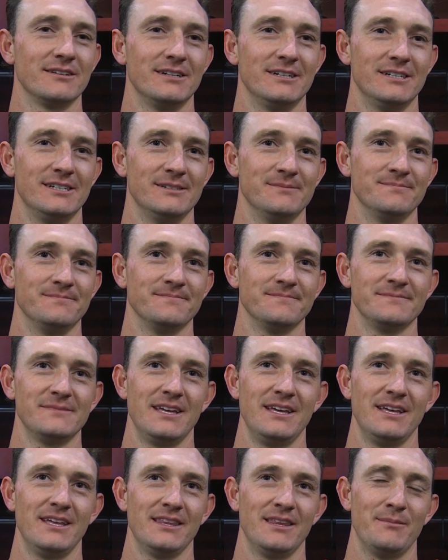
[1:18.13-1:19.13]
Um,
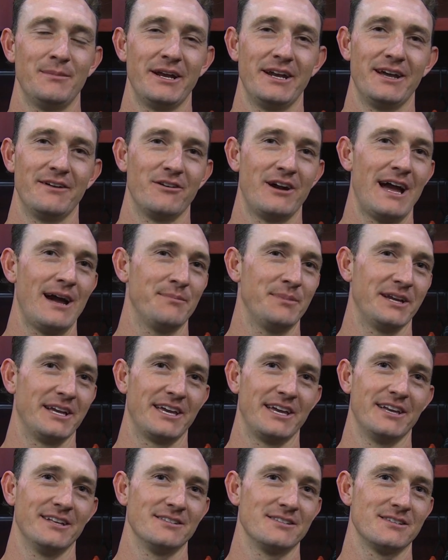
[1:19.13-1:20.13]
that might never happen
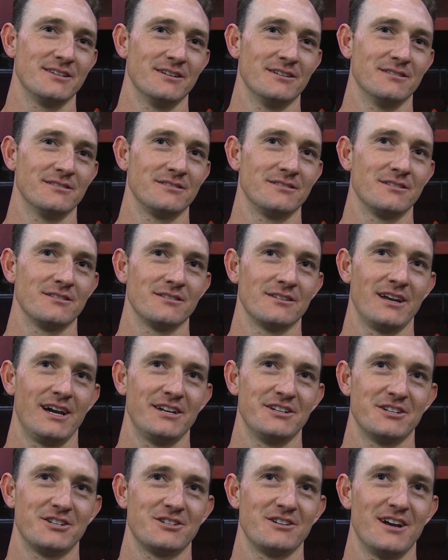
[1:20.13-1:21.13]
again, so
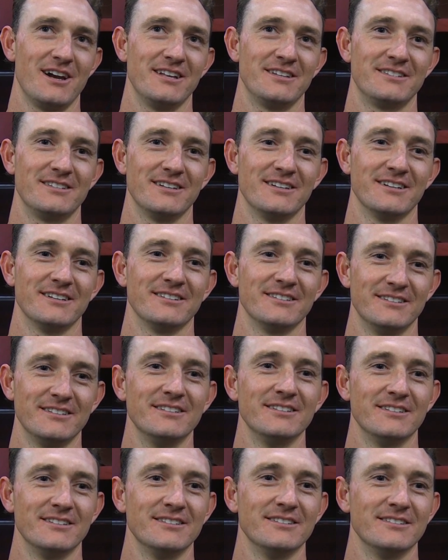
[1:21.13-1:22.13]
I just tried to
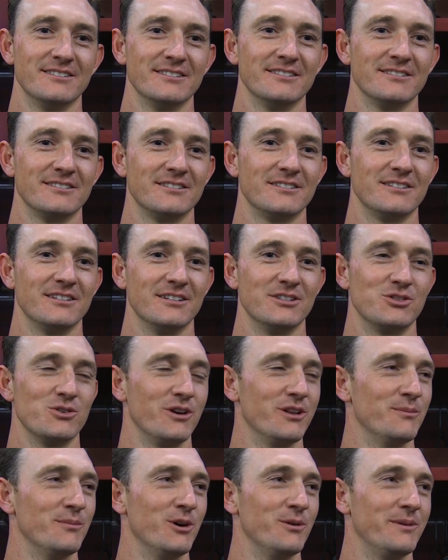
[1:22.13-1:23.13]
to
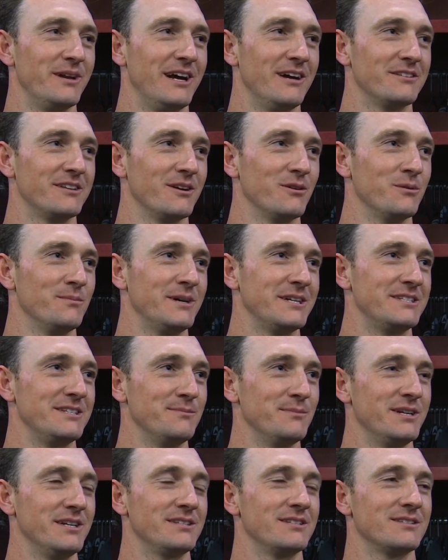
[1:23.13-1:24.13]
enjoy the moment out there with my
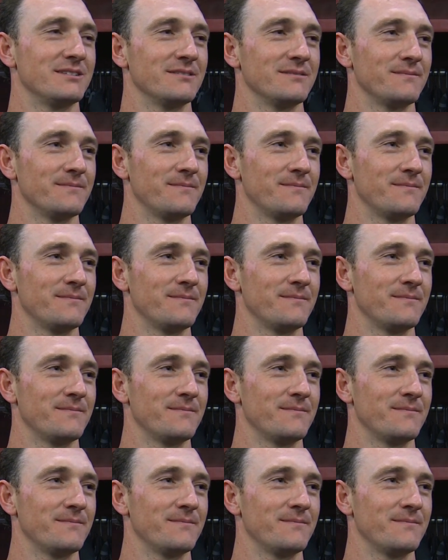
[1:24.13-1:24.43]
teammates.